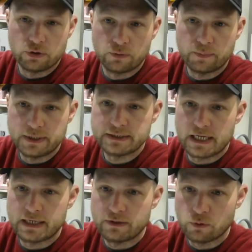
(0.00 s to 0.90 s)
be
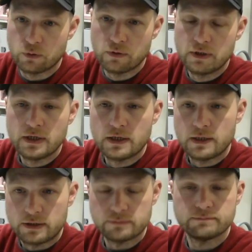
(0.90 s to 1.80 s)
selling or
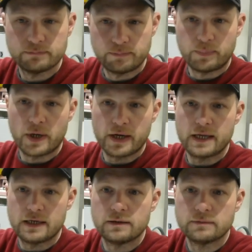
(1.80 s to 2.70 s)

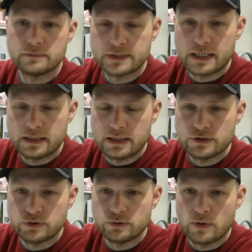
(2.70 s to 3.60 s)
buying and sending
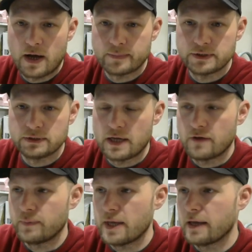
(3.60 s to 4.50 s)
into Amazon
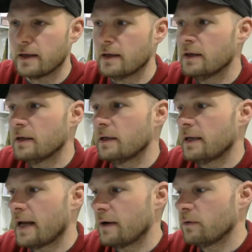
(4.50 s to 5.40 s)
FBA.
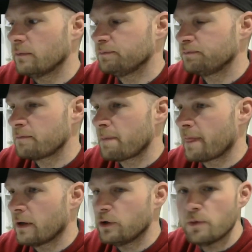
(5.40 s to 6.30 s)
Now,
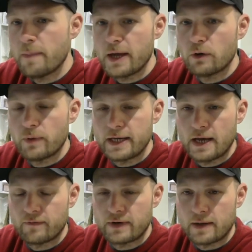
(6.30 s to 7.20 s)
you may already
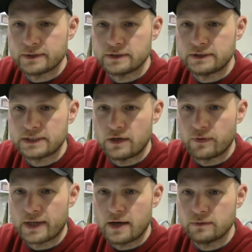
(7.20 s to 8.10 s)
have an Amazon seller
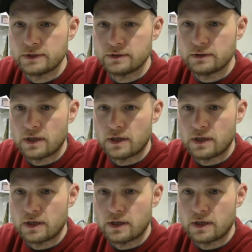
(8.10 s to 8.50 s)
account,